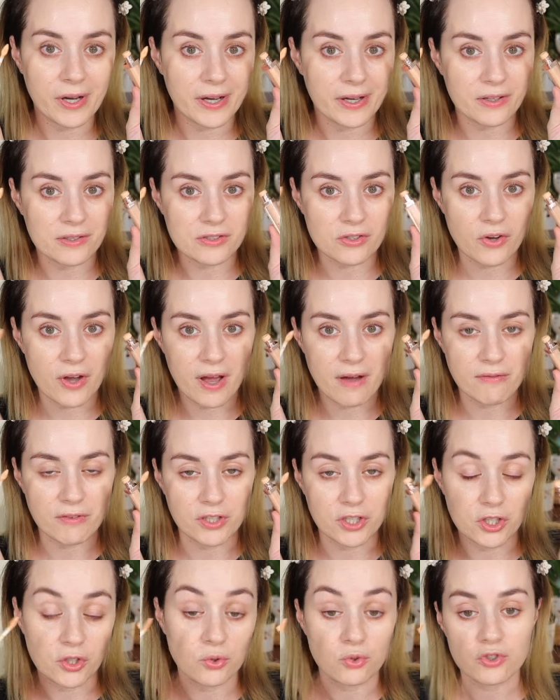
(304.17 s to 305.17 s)
I also have a
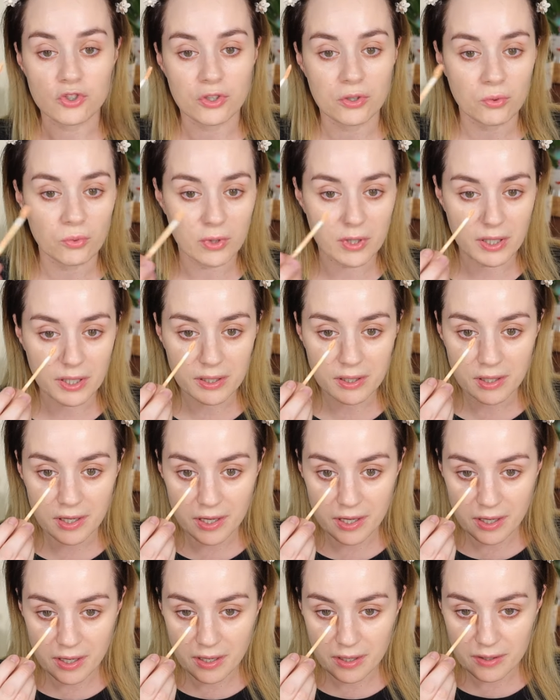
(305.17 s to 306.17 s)
neutral one
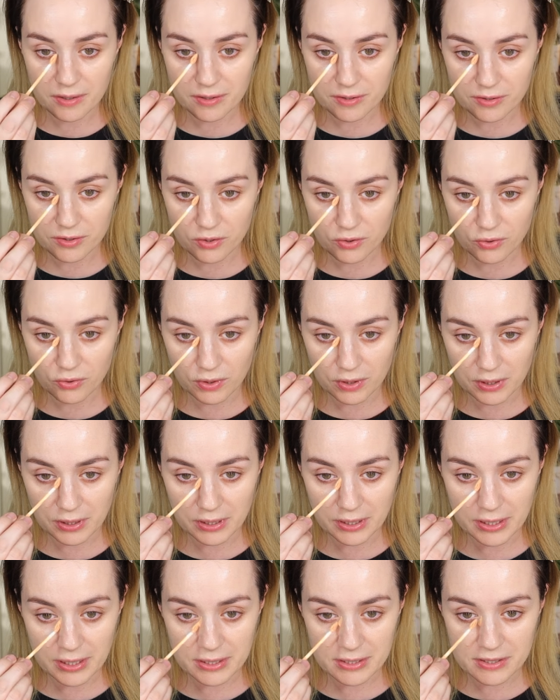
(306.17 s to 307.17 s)
so
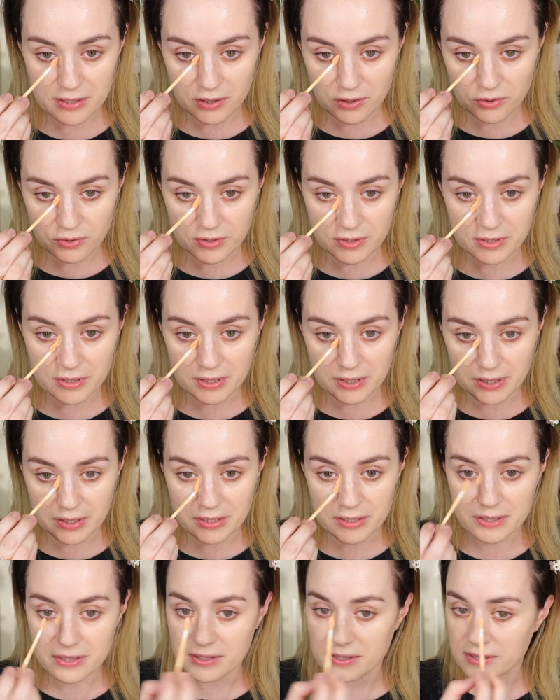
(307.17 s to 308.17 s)
let's use
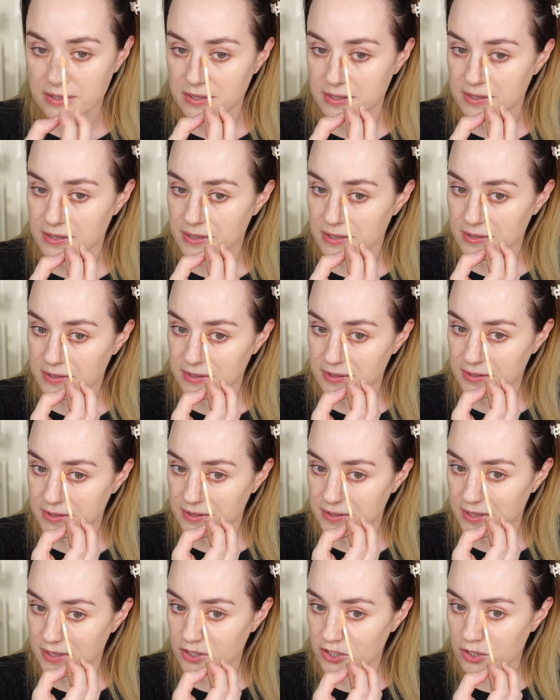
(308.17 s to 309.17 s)
this. This is
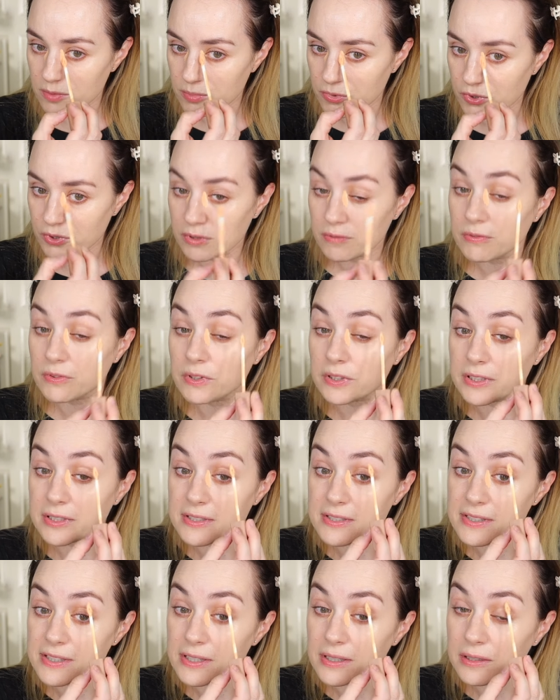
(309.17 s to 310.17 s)
such a beautiful
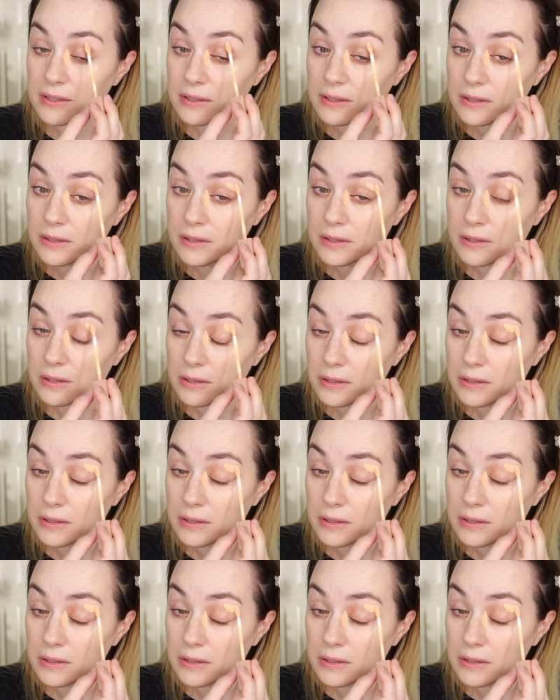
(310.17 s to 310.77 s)
concealer.